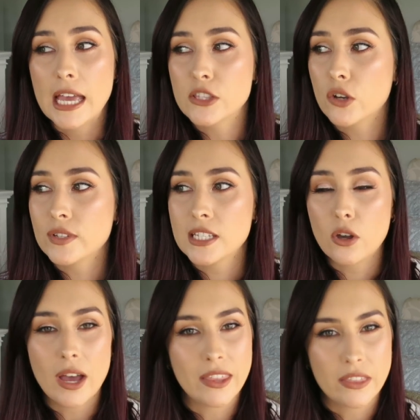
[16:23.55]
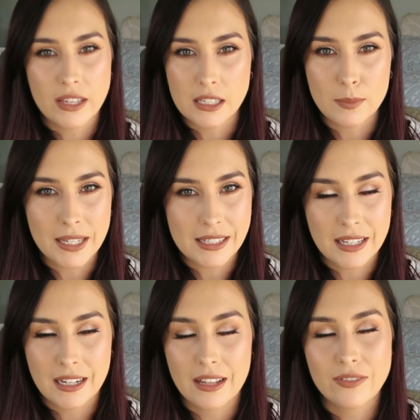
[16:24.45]
it's obviously got other things mixed
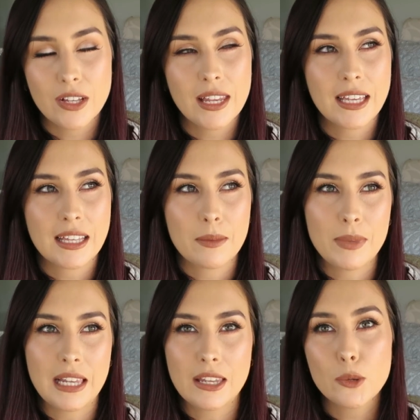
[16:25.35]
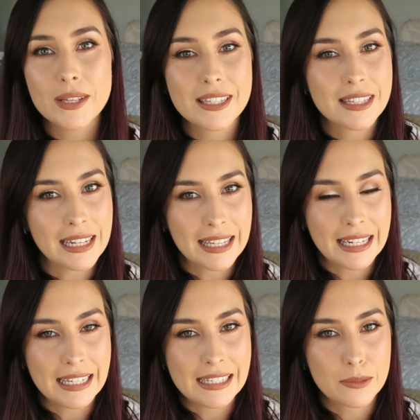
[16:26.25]
in, and I feel like it can be a little bit
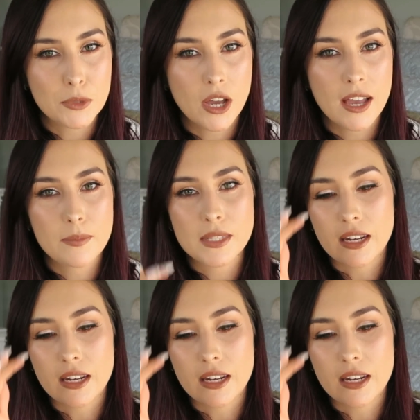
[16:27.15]
silicony sometimes,